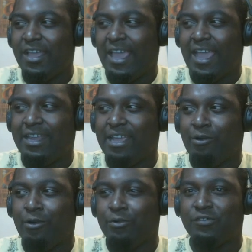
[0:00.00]
and
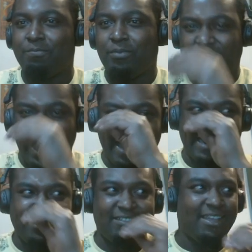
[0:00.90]
heroes,
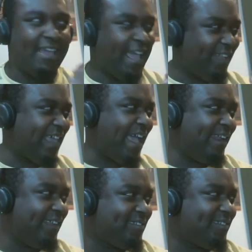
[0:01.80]
protagonists,
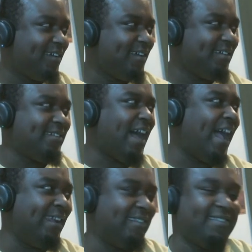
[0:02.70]
antagonists, die
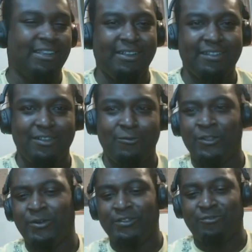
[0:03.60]
in the series.
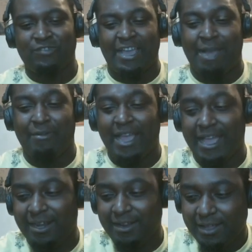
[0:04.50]
Whether it was
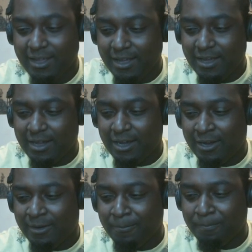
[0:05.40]
Hammerhead,
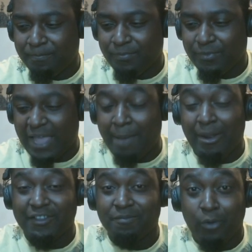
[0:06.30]

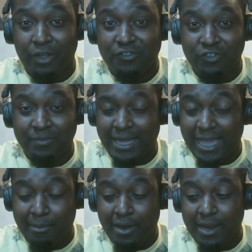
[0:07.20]
Hammerhead's boy, excuse me, not
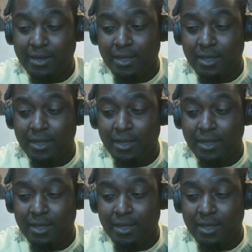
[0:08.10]
Hammerhead.